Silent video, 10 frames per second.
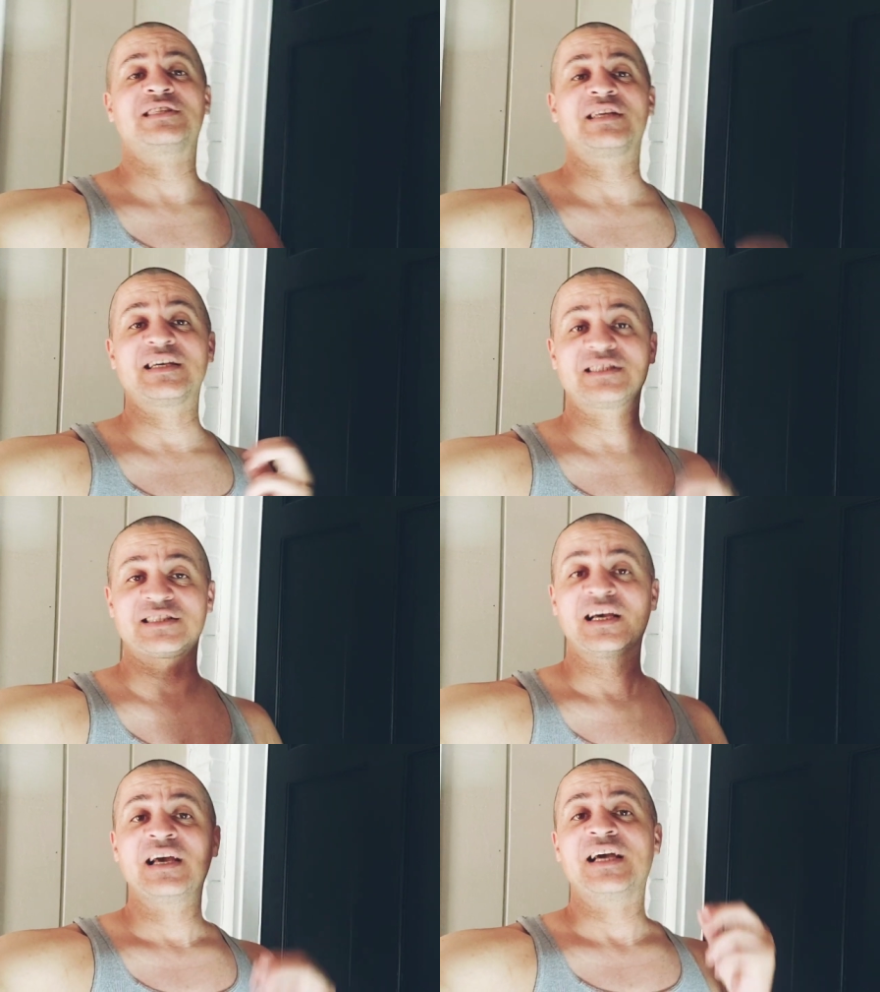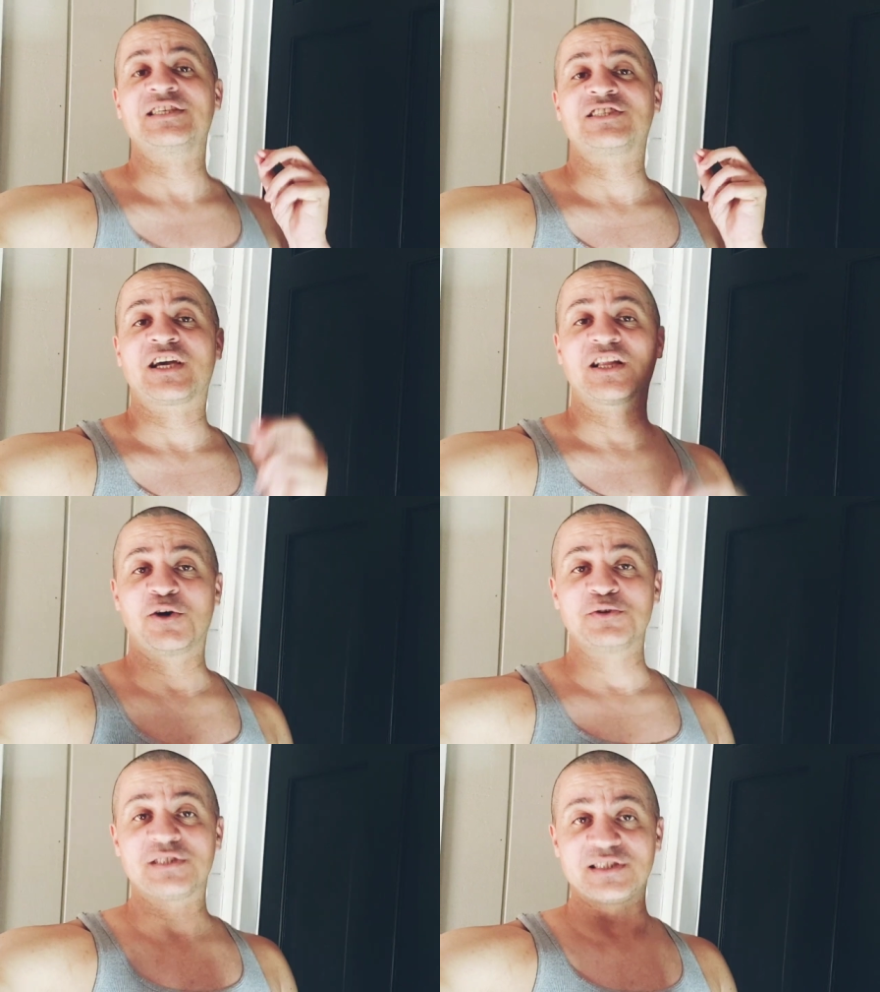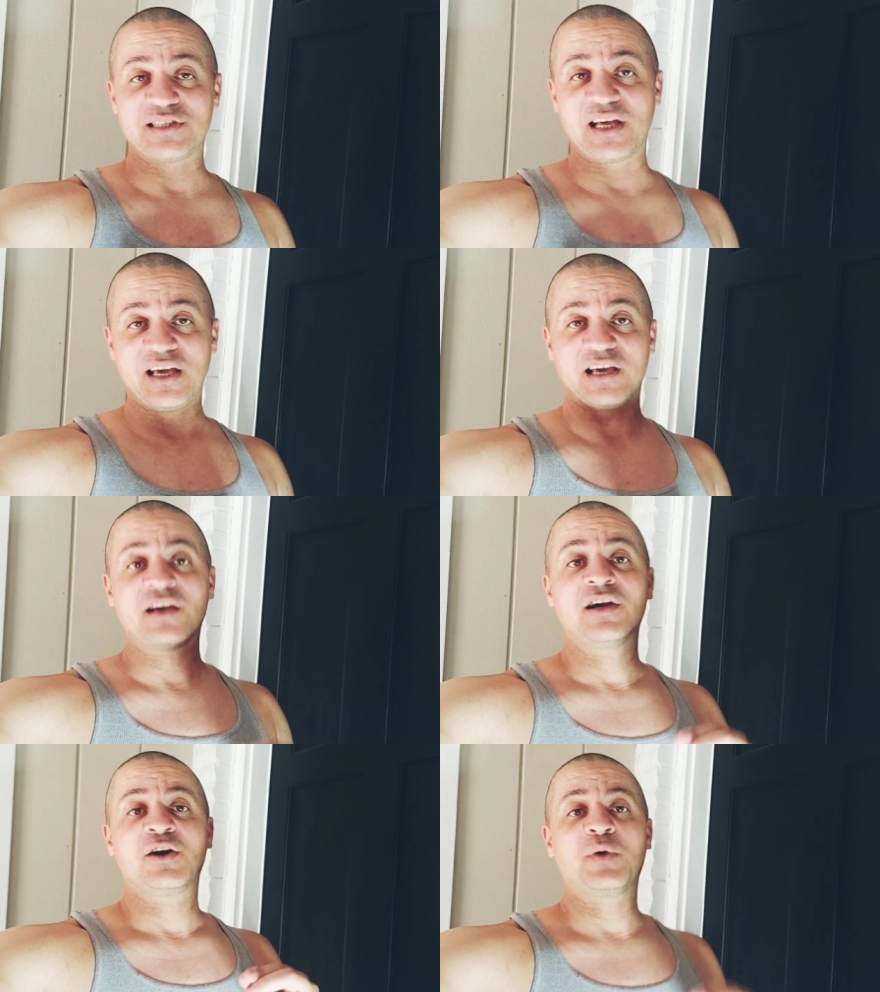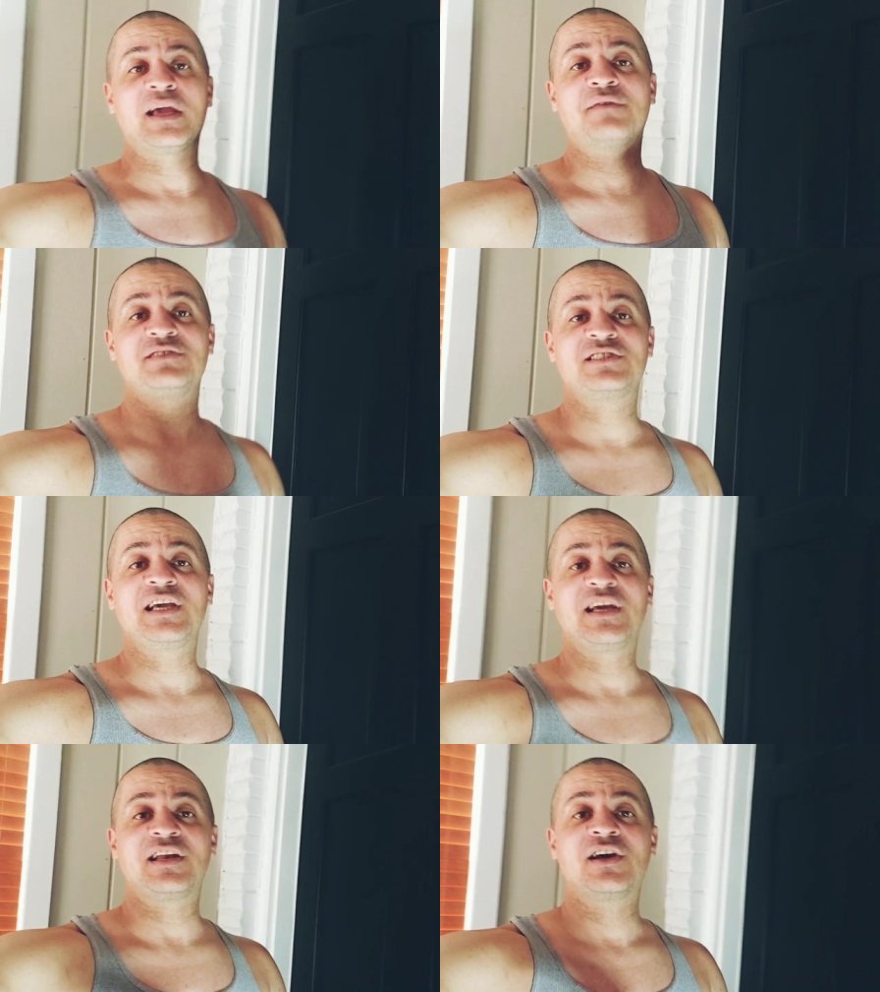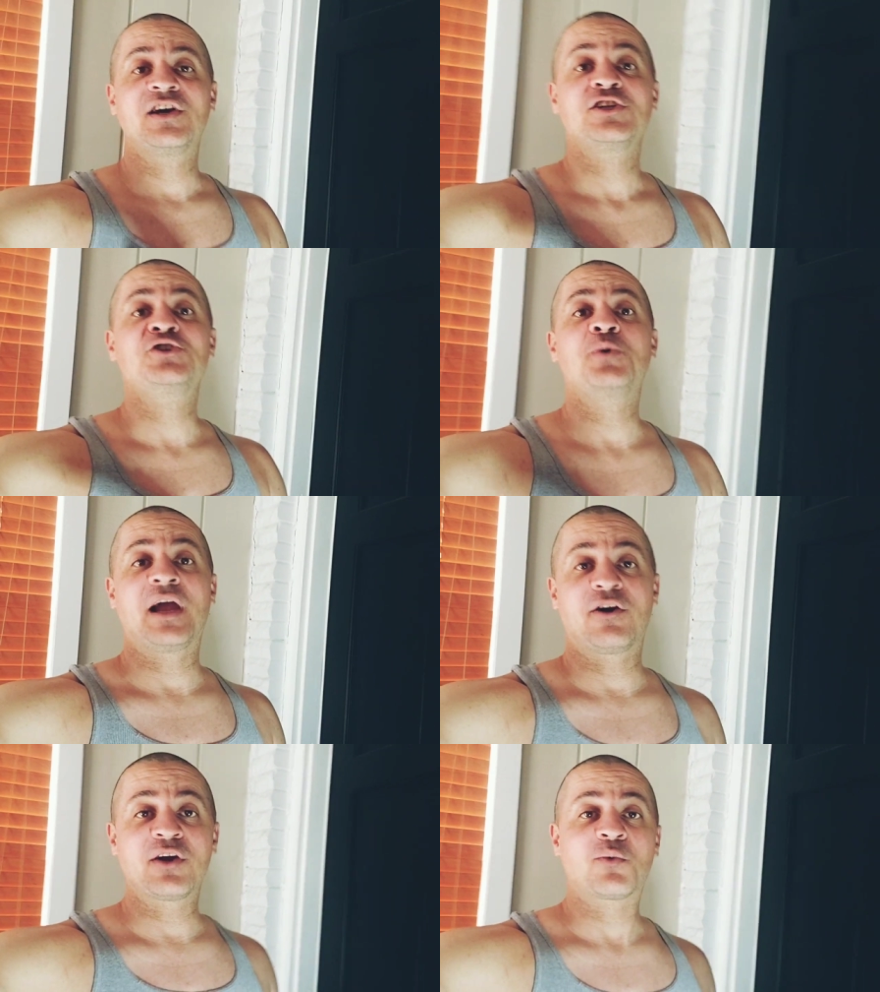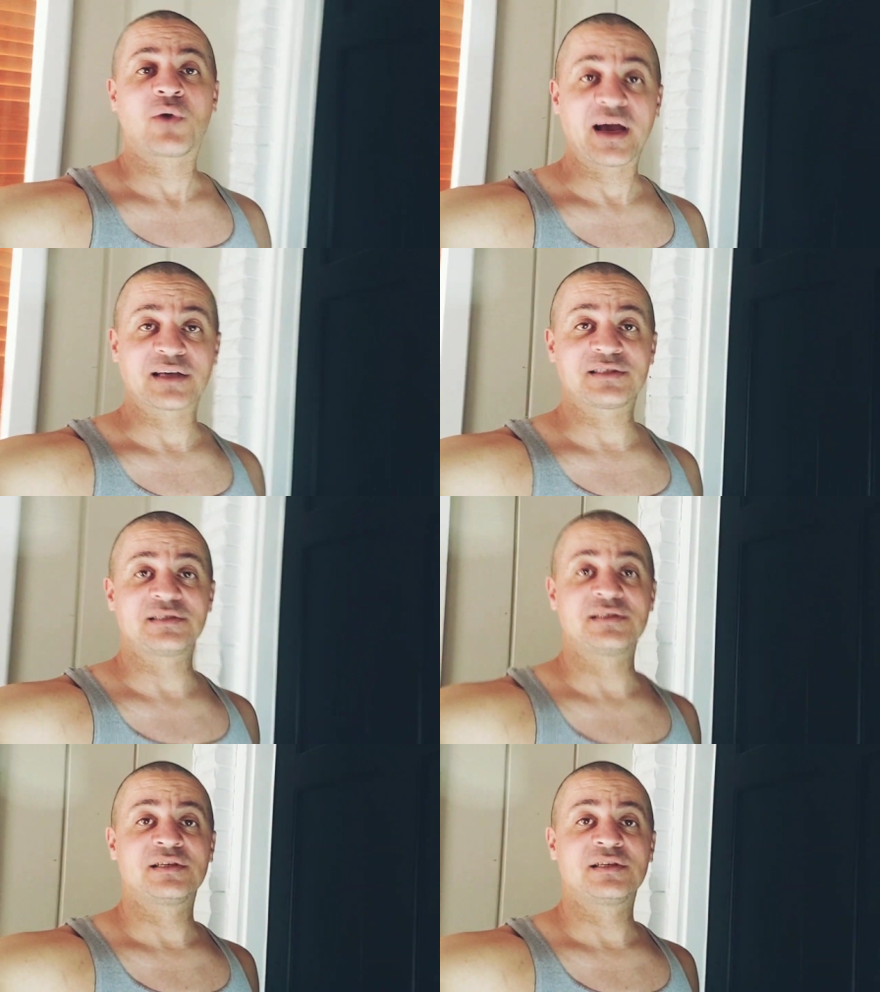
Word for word: This is the closest thing we have seen to Erin Rex.